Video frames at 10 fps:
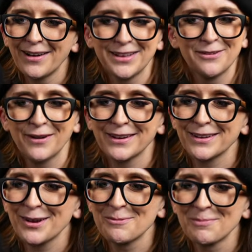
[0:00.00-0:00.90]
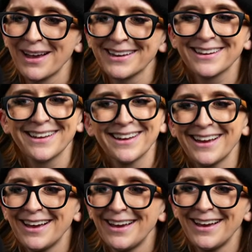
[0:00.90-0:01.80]
if I could come back
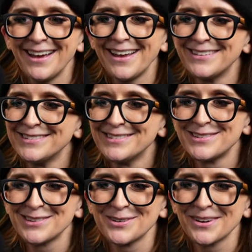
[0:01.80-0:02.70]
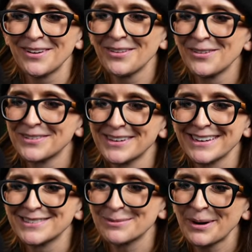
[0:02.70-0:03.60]
and do it all over
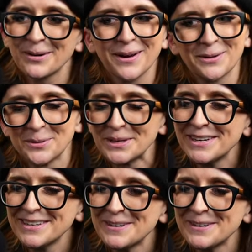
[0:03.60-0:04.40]
again tomorrow, I would.